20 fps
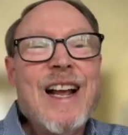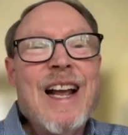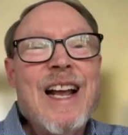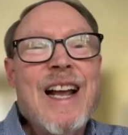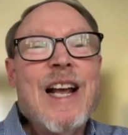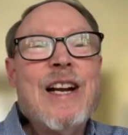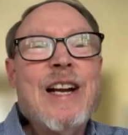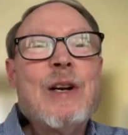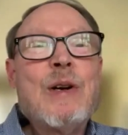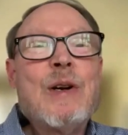
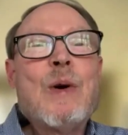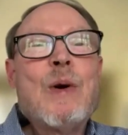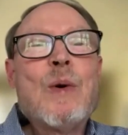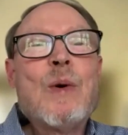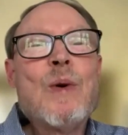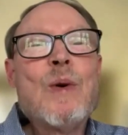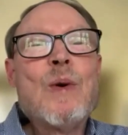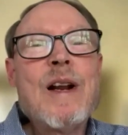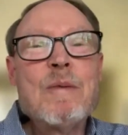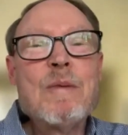an
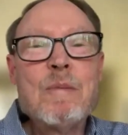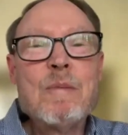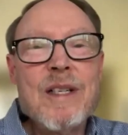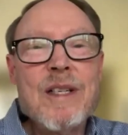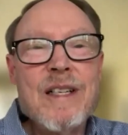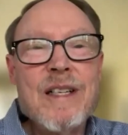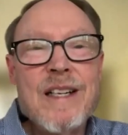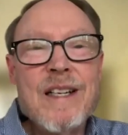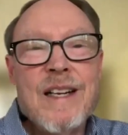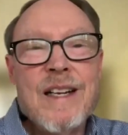
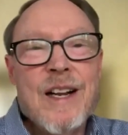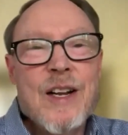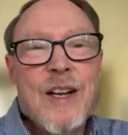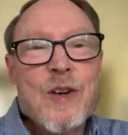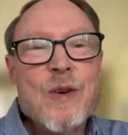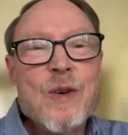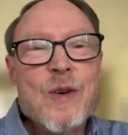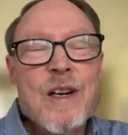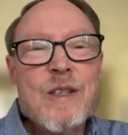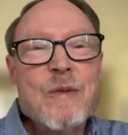incredibly
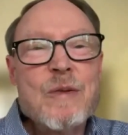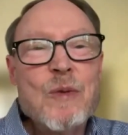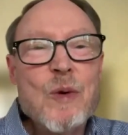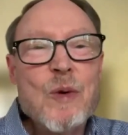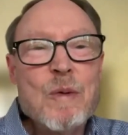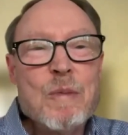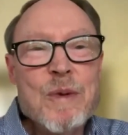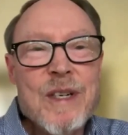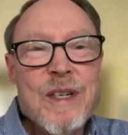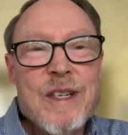
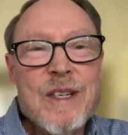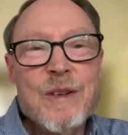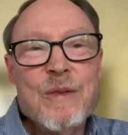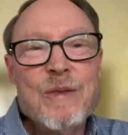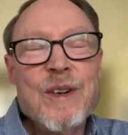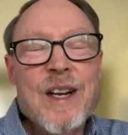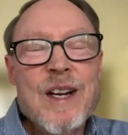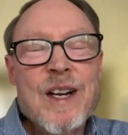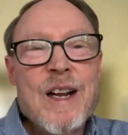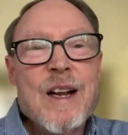transformative
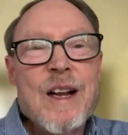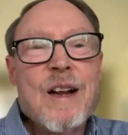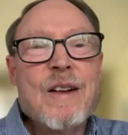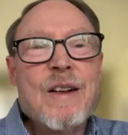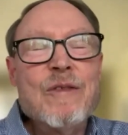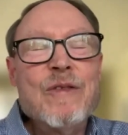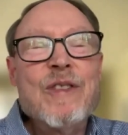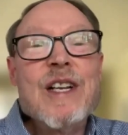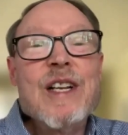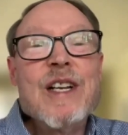
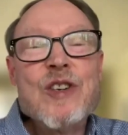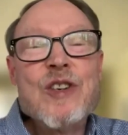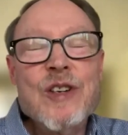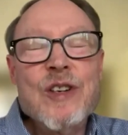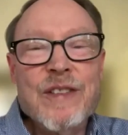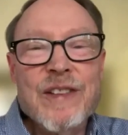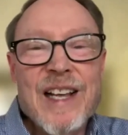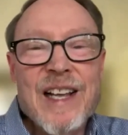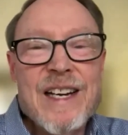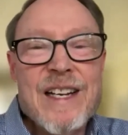
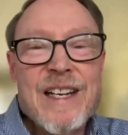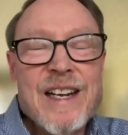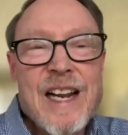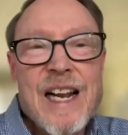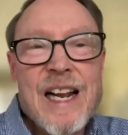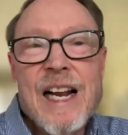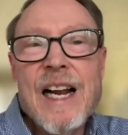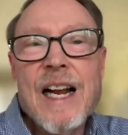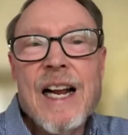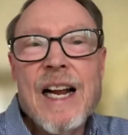vision that he
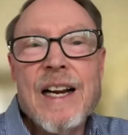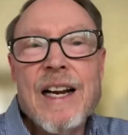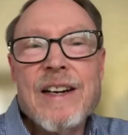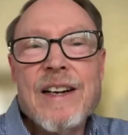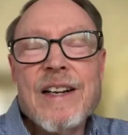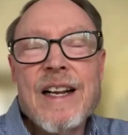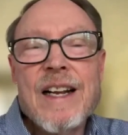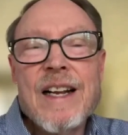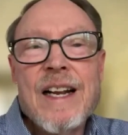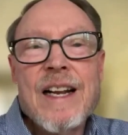had.
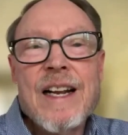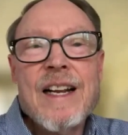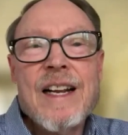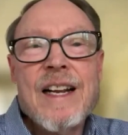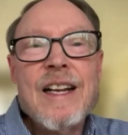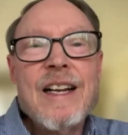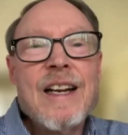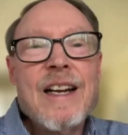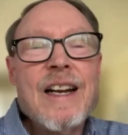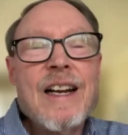
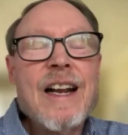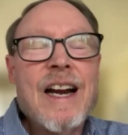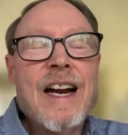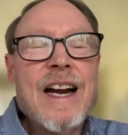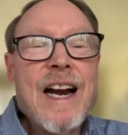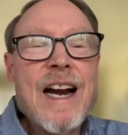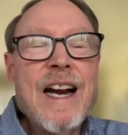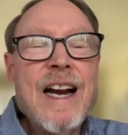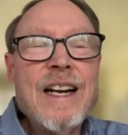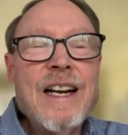
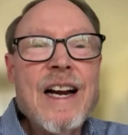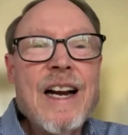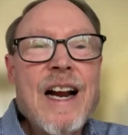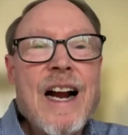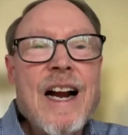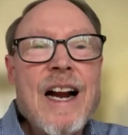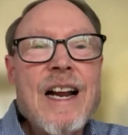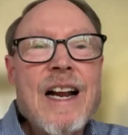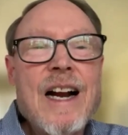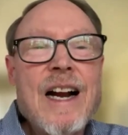And
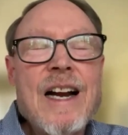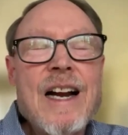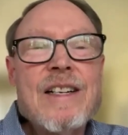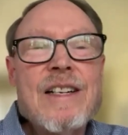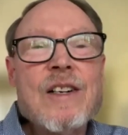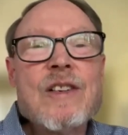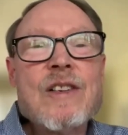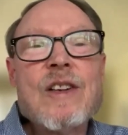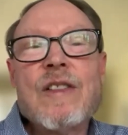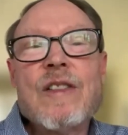I
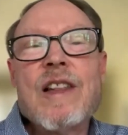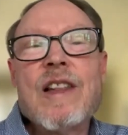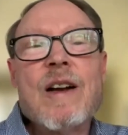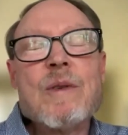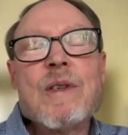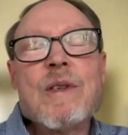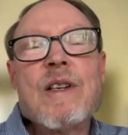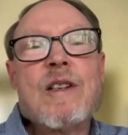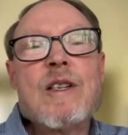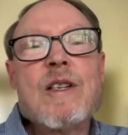just thought that
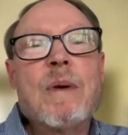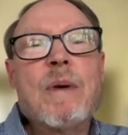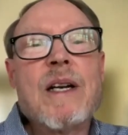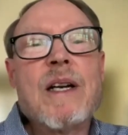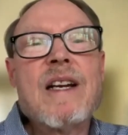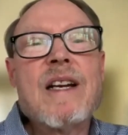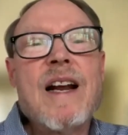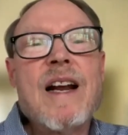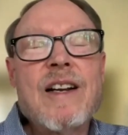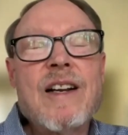was a
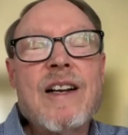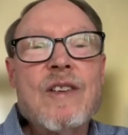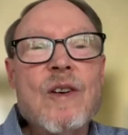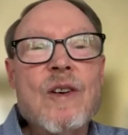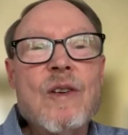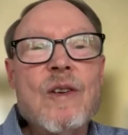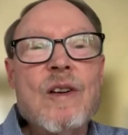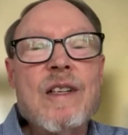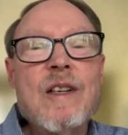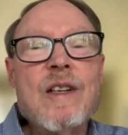
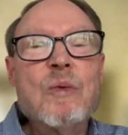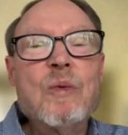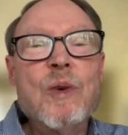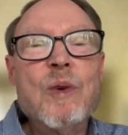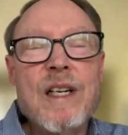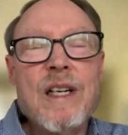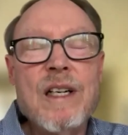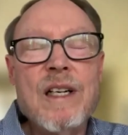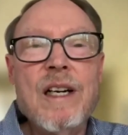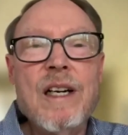spectacularly
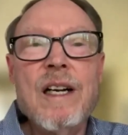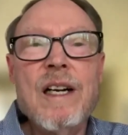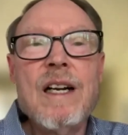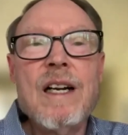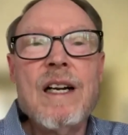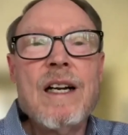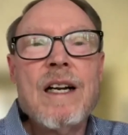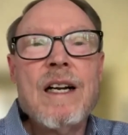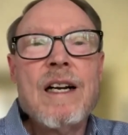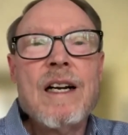written
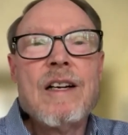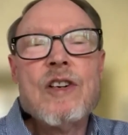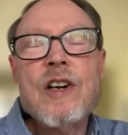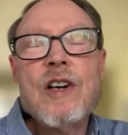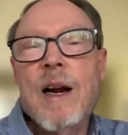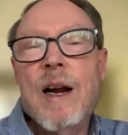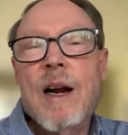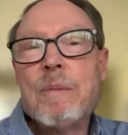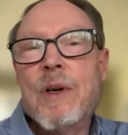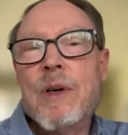
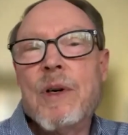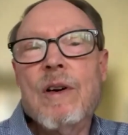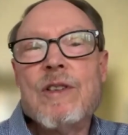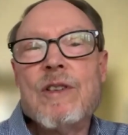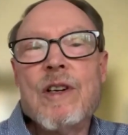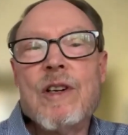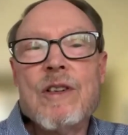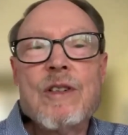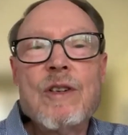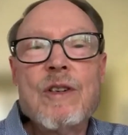chapter. It
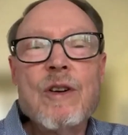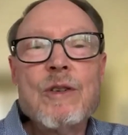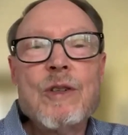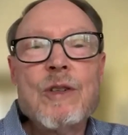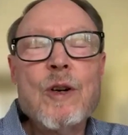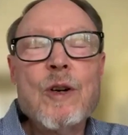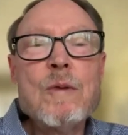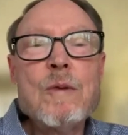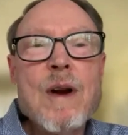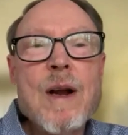just
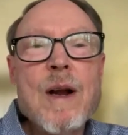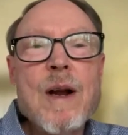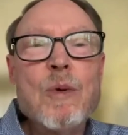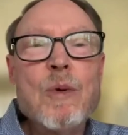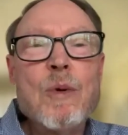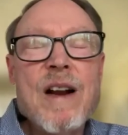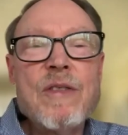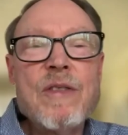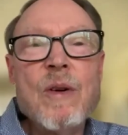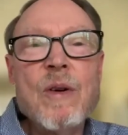took my
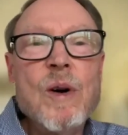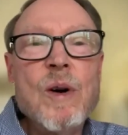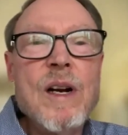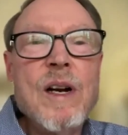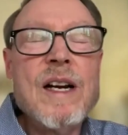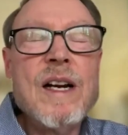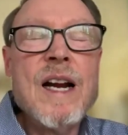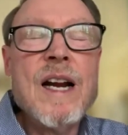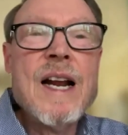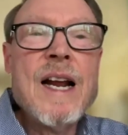breath
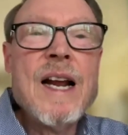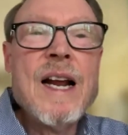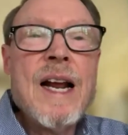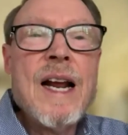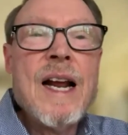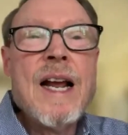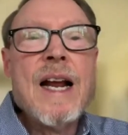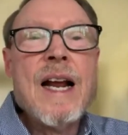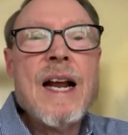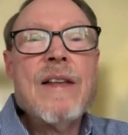away.
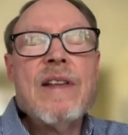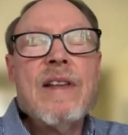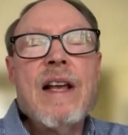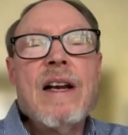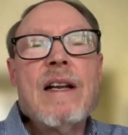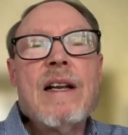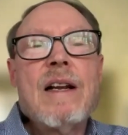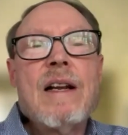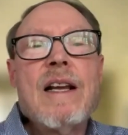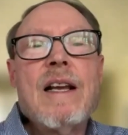And then
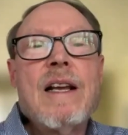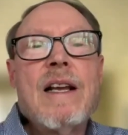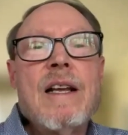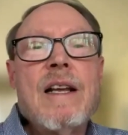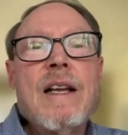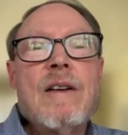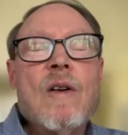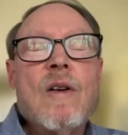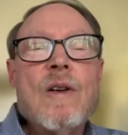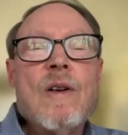
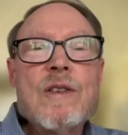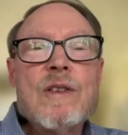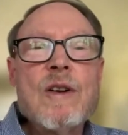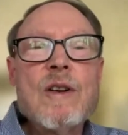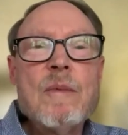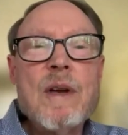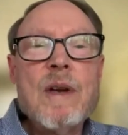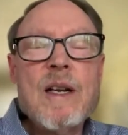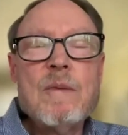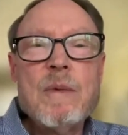it also
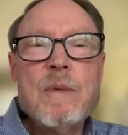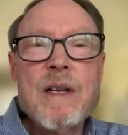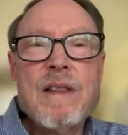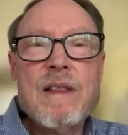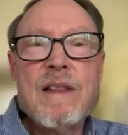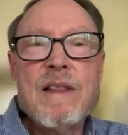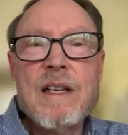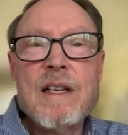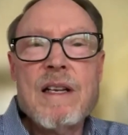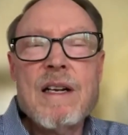made me
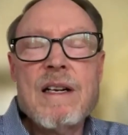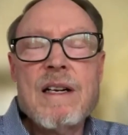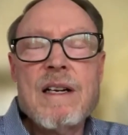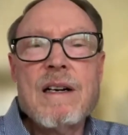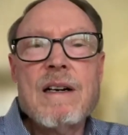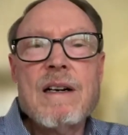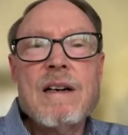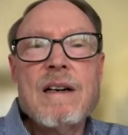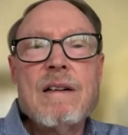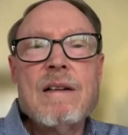think
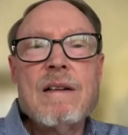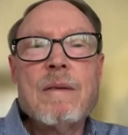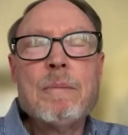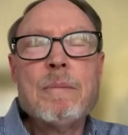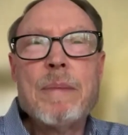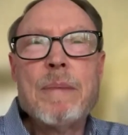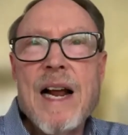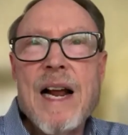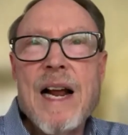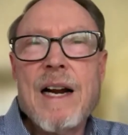
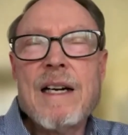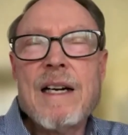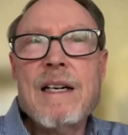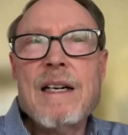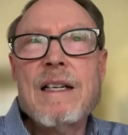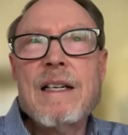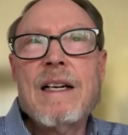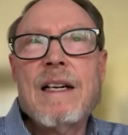back